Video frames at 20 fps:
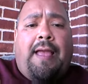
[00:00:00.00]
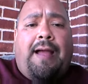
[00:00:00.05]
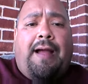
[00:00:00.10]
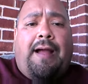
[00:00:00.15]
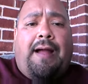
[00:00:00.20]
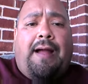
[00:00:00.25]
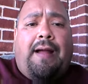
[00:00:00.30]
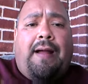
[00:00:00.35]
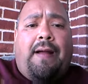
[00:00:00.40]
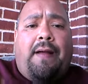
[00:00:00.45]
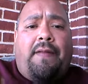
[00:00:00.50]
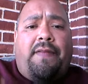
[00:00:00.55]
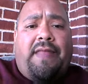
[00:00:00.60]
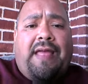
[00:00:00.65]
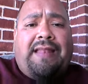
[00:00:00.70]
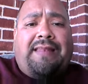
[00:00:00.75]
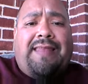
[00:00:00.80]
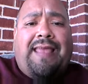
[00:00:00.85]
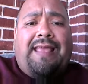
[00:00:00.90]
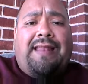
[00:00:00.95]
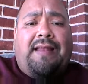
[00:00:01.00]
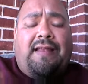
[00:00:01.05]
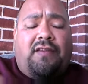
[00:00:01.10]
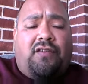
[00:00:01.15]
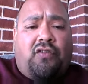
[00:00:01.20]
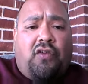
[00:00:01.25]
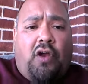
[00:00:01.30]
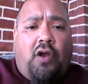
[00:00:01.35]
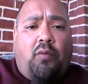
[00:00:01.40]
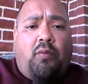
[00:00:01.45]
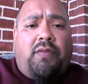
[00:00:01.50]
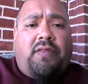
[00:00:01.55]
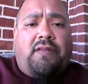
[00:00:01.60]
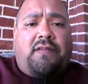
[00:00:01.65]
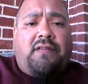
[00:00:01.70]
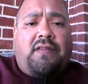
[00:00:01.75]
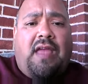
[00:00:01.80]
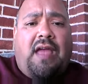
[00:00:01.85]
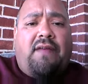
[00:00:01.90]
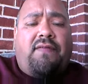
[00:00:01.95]
that data and share it with the
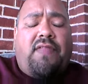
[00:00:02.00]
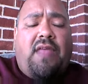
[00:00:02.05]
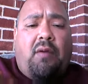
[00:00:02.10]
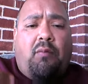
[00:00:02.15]
staff.